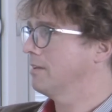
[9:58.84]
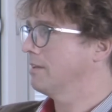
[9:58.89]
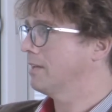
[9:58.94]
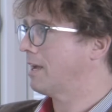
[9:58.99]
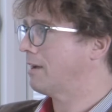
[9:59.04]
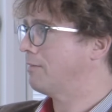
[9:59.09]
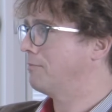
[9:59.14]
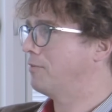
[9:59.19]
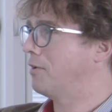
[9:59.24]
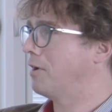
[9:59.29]

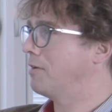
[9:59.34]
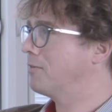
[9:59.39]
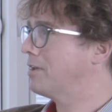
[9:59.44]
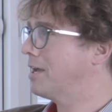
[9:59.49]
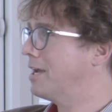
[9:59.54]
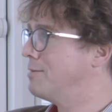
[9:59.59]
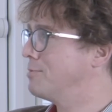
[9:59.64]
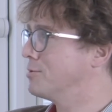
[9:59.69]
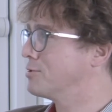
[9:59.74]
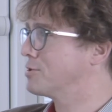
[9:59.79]
Cat5
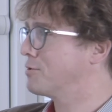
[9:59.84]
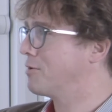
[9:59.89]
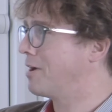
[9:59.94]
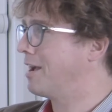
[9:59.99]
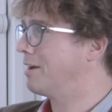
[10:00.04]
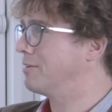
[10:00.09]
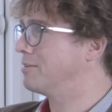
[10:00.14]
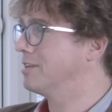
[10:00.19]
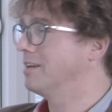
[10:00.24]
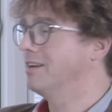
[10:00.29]
cables
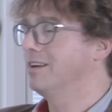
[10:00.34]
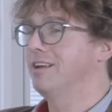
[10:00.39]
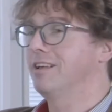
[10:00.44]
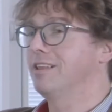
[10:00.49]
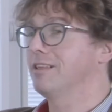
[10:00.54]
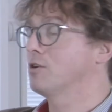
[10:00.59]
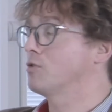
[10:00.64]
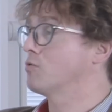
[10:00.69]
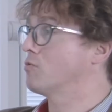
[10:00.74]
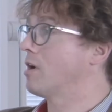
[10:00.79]
around.
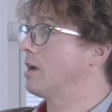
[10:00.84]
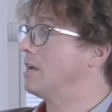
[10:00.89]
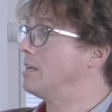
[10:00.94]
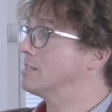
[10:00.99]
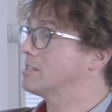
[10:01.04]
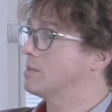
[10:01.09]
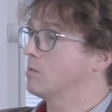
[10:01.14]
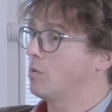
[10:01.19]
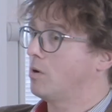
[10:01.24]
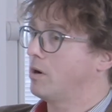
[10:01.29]
Great,
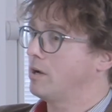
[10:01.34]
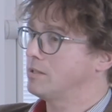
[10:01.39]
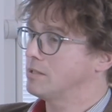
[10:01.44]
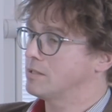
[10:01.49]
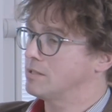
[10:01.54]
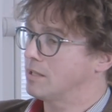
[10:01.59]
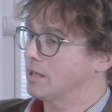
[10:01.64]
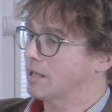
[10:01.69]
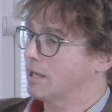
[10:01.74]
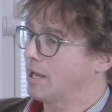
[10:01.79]
so why
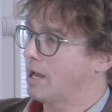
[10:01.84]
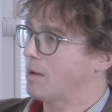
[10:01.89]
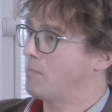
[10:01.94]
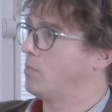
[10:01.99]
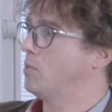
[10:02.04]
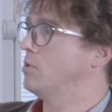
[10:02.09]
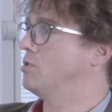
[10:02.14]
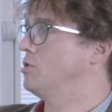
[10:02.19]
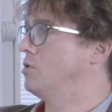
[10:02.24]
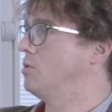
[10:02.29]
doesn't the
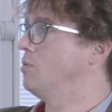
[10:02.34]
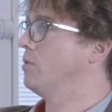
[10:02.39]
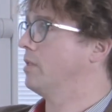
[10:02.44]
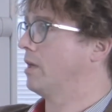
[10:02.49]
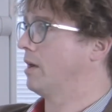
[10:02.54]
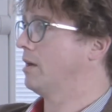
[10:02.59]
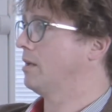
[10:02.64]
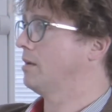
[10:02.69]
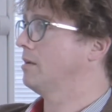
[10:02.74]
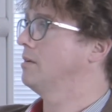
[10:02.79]
camera do
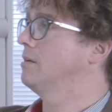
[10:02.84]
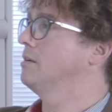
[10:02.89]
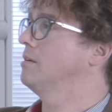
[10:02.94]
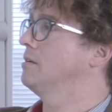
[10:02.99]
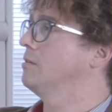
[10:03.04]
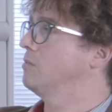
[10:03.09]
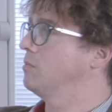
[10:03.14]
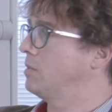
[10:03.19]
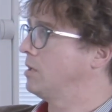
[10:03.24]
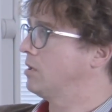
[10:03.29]
that?
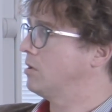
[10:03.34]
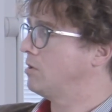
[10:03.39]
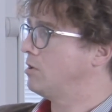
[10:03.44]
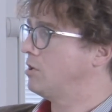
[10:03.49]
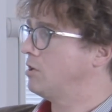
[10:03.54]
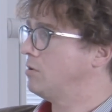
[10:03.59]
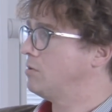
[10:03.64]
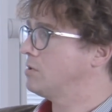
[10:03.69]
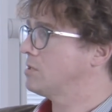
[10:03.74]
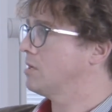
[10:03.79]
We can
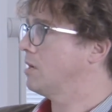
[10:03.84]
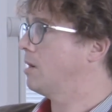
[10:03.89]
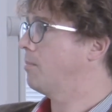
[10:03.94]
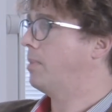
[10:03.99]
use a